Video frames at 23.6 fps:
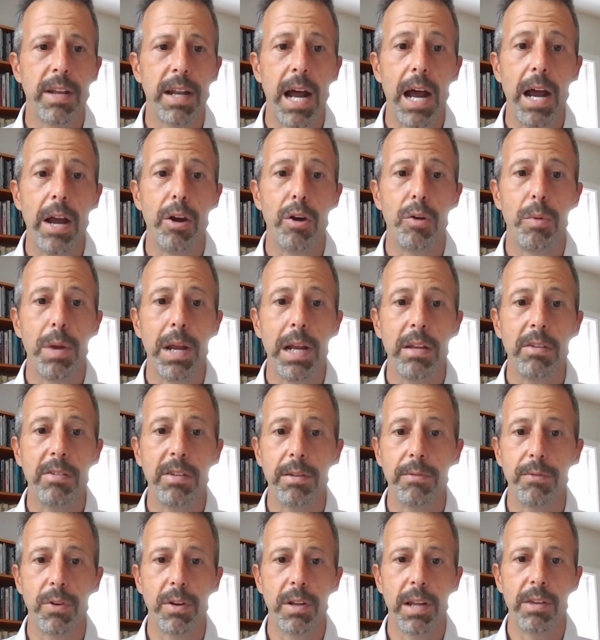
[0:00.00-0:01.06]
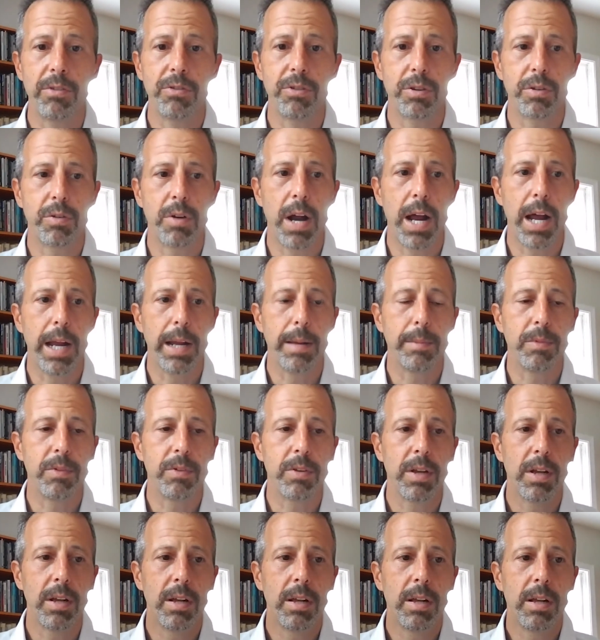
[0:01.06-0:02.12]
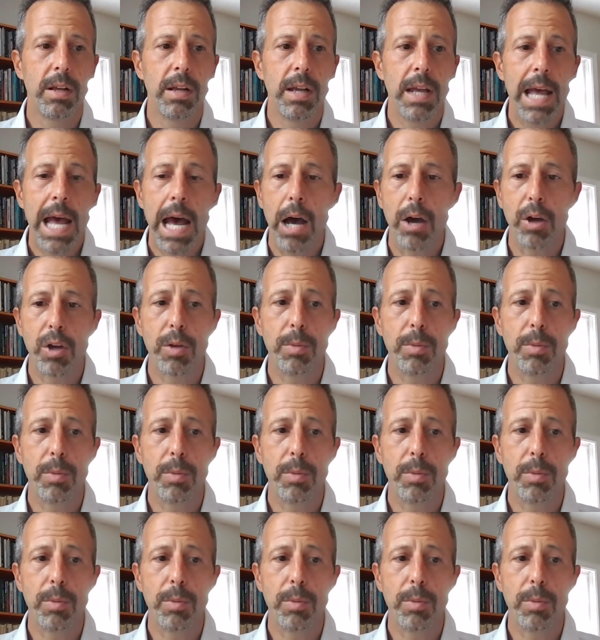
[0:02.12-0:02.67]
at higher rates and for lesser crimes, how